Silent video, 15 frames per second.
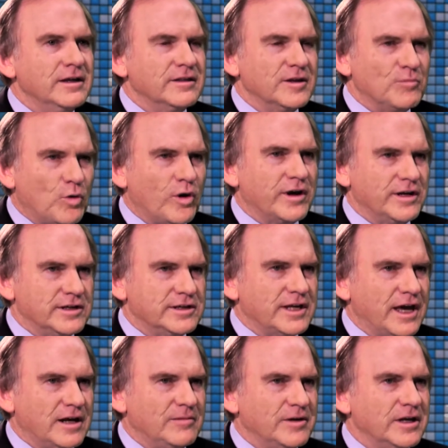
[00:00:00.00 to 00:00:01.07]
the mortgage
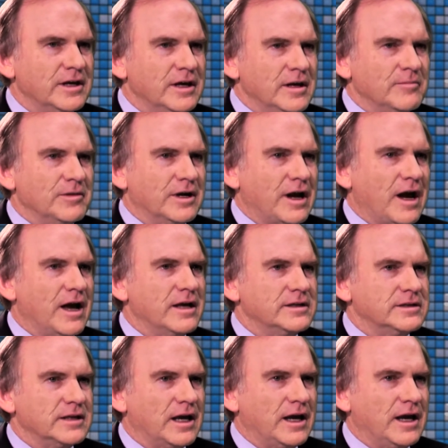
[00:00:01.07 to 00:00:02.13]
settlement
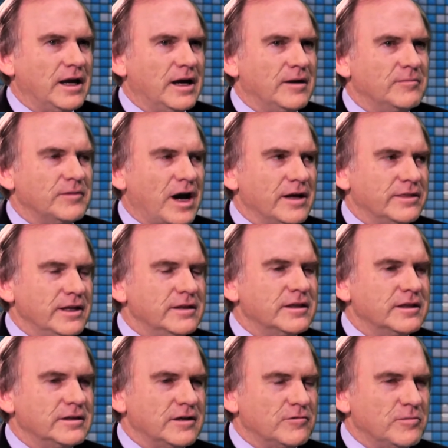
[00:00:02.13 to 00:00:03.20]
because um, I think
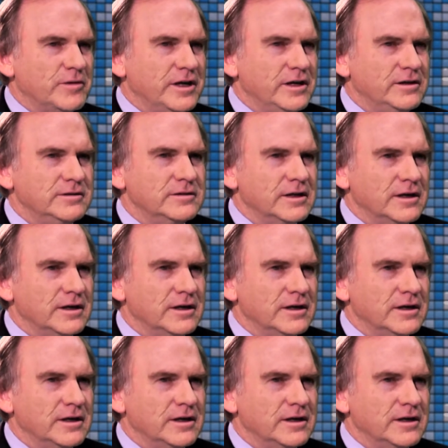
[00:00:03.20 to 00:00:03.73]
that there will be